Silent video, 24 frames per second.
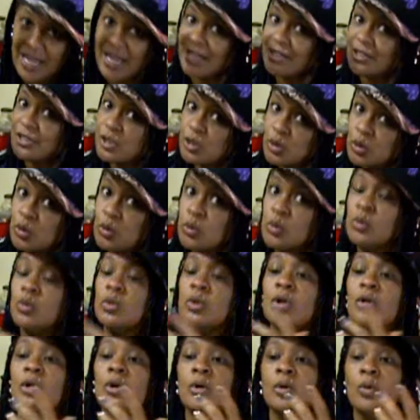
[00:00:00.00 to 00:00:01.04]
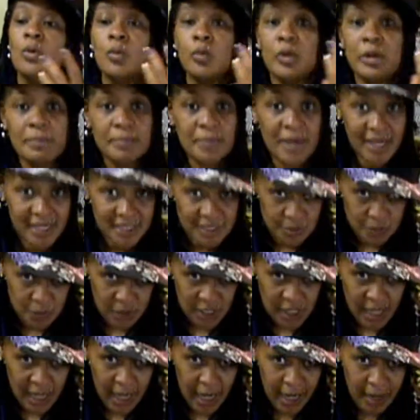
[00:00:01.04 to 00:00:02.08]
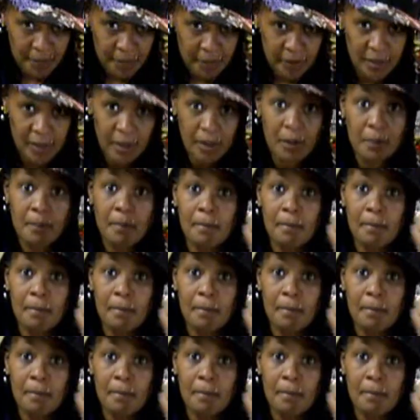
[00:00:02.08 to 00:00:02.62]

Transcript: I do what makes me happy.